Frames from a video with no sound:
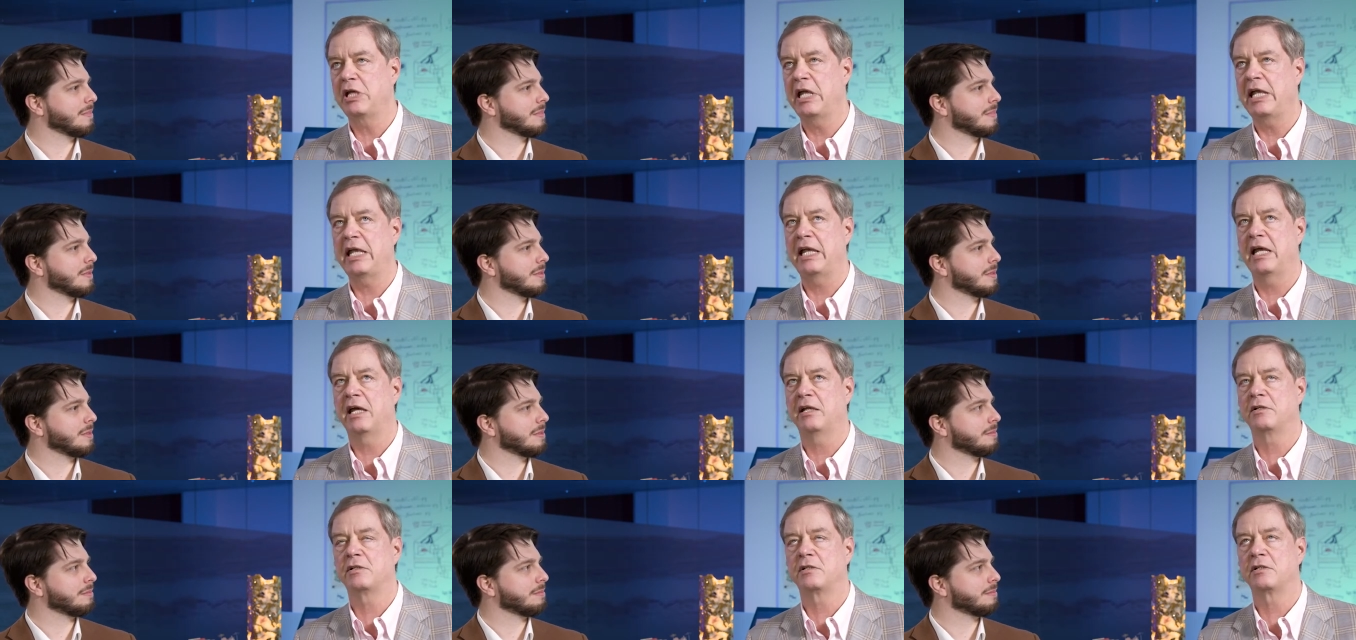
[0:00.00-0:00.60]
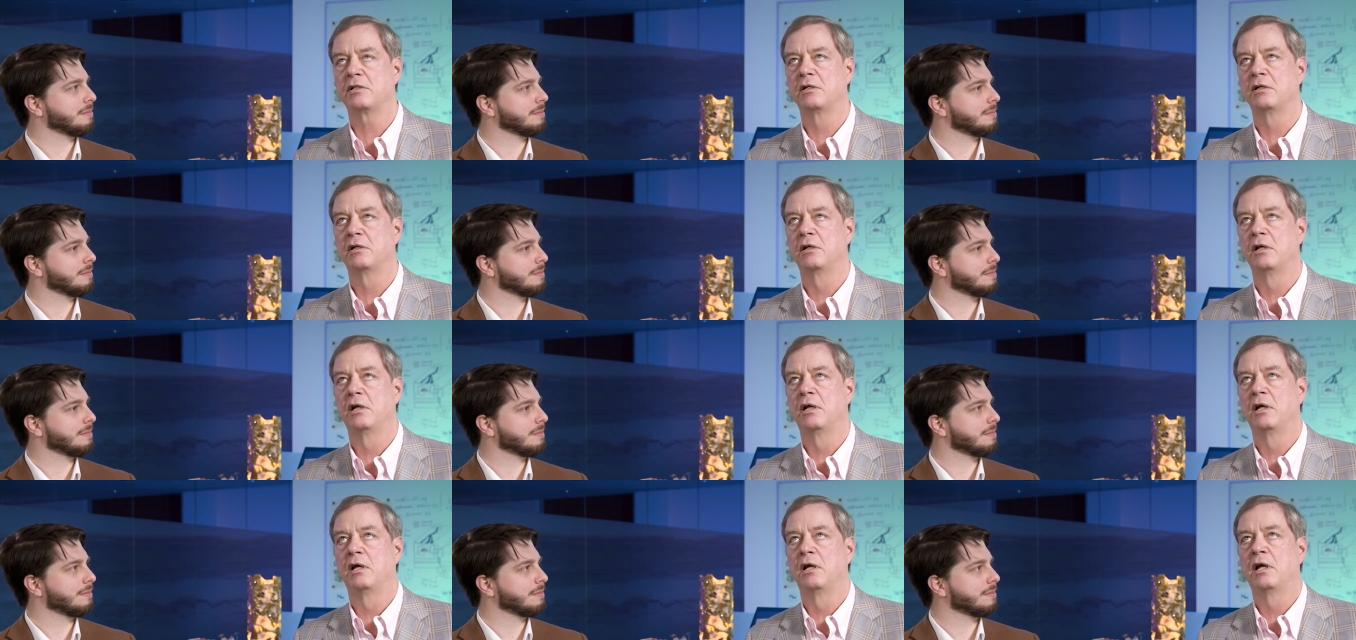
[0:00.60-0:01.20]
Speaker 1: can't
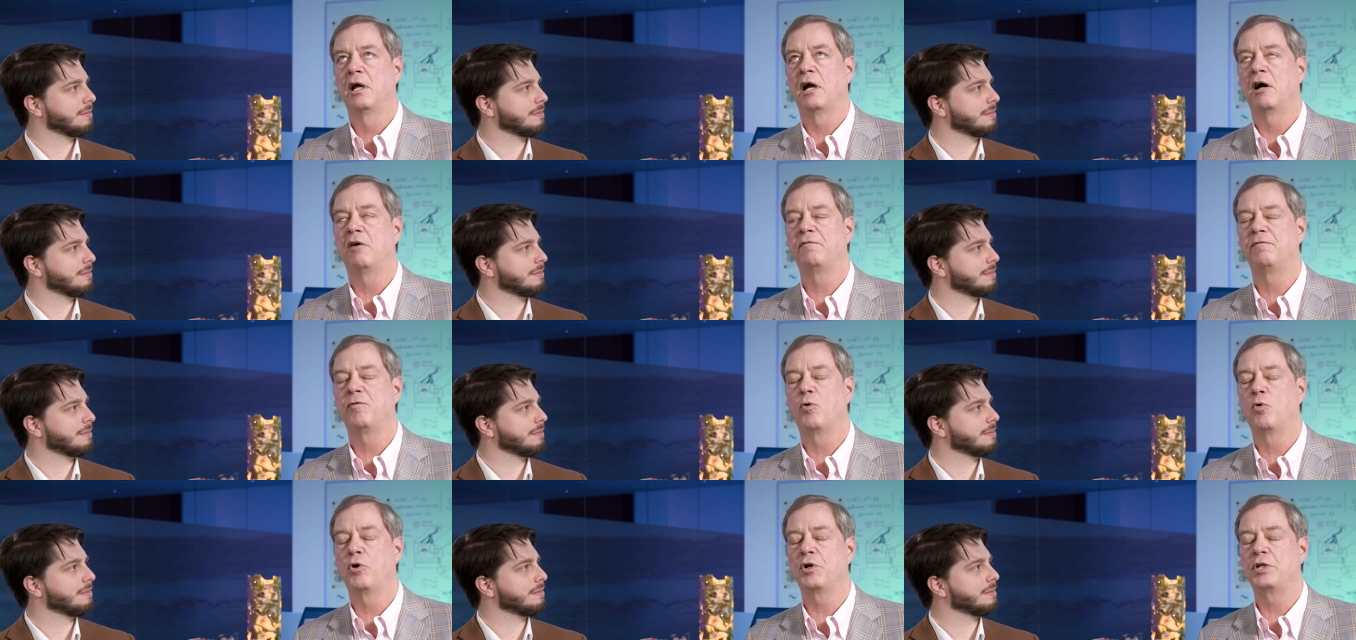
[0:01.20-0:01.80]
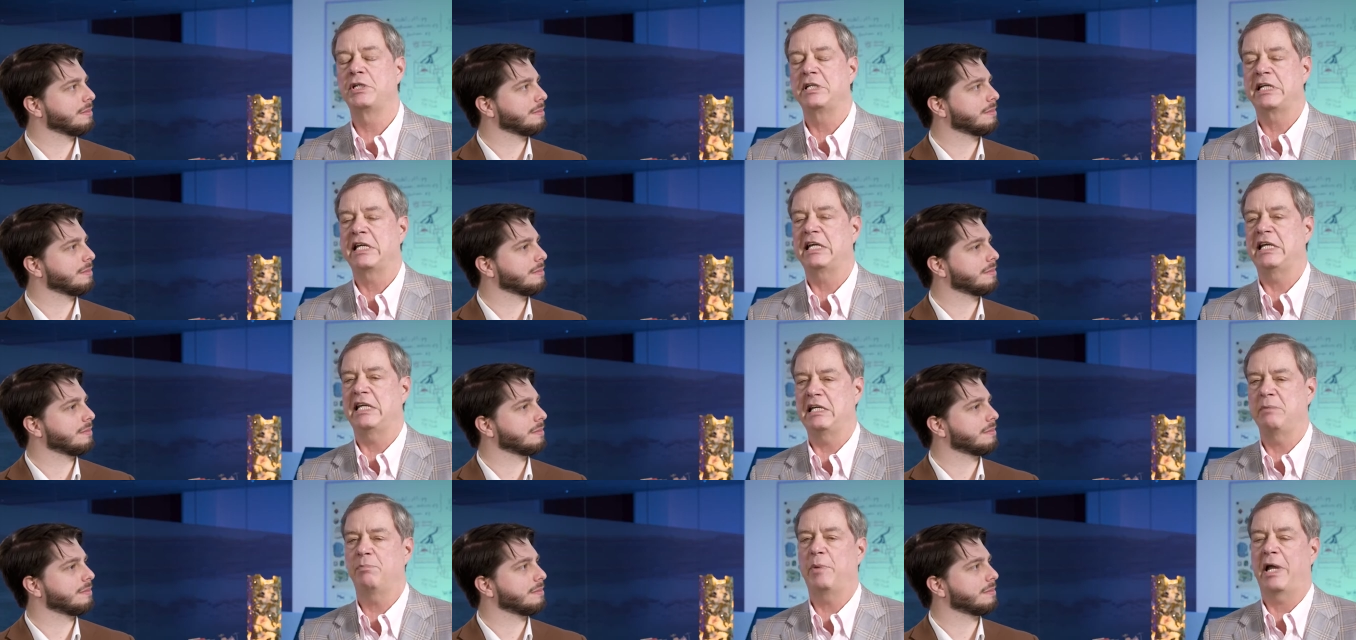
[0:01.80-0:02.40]
afford to
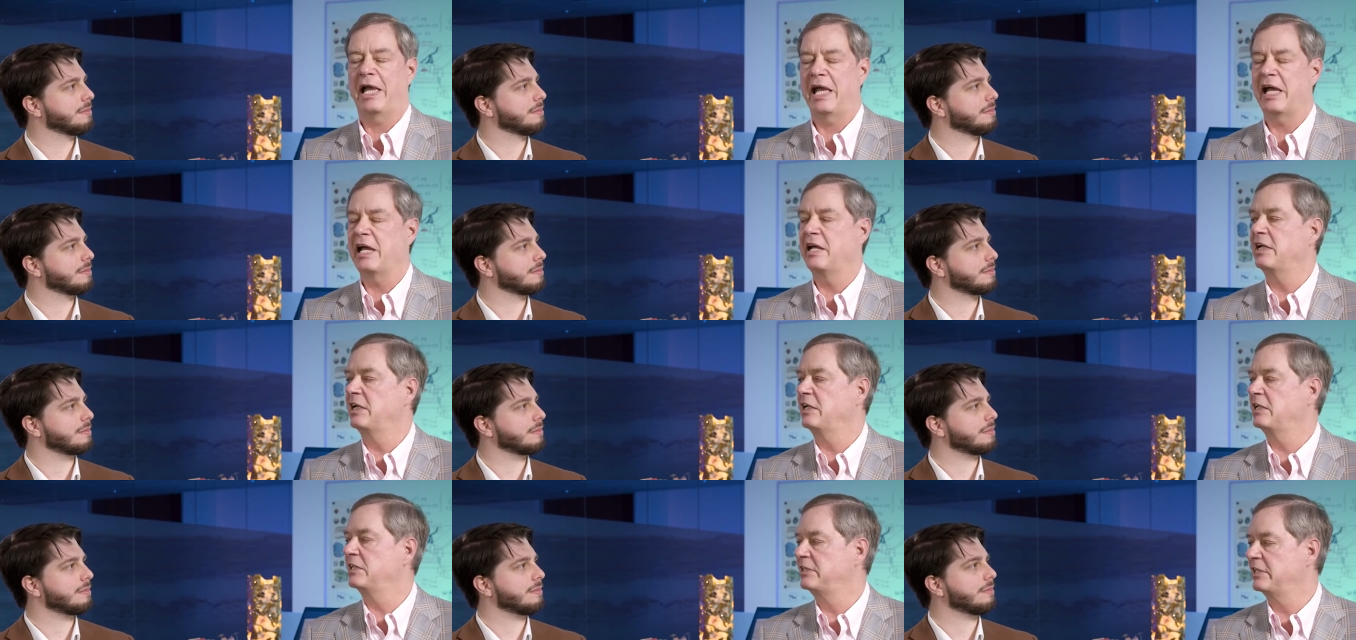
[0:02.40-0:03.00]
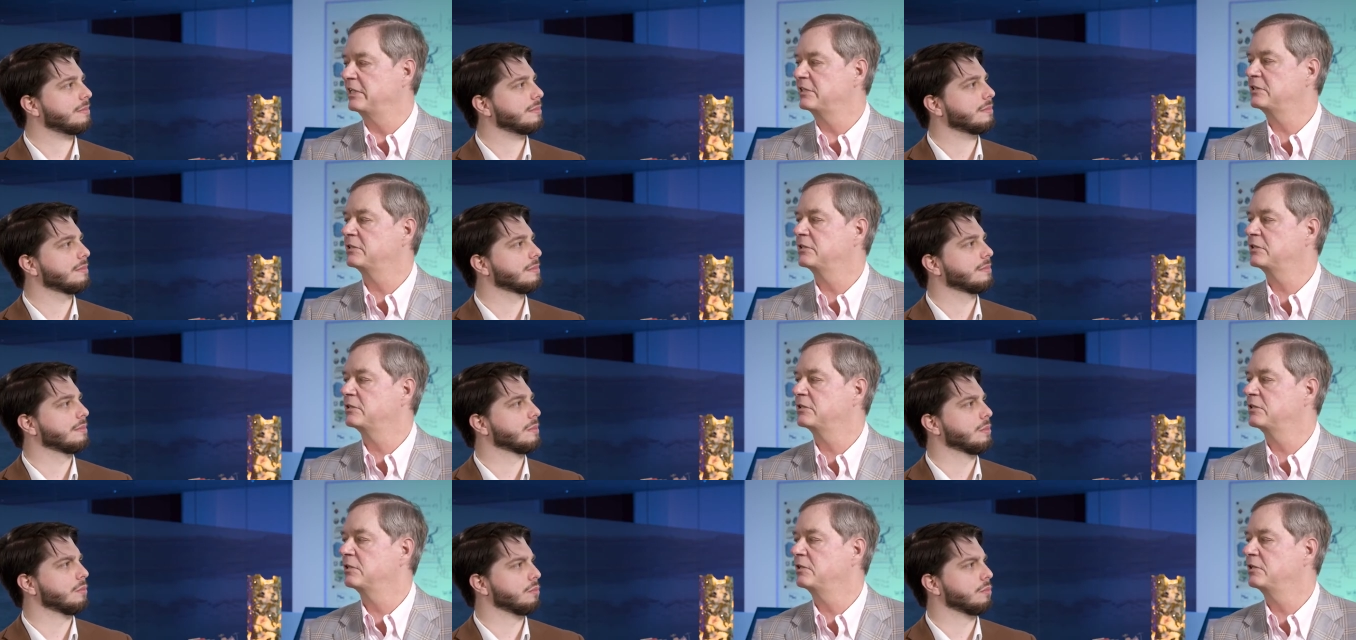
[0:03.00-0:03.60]
keep adding disks.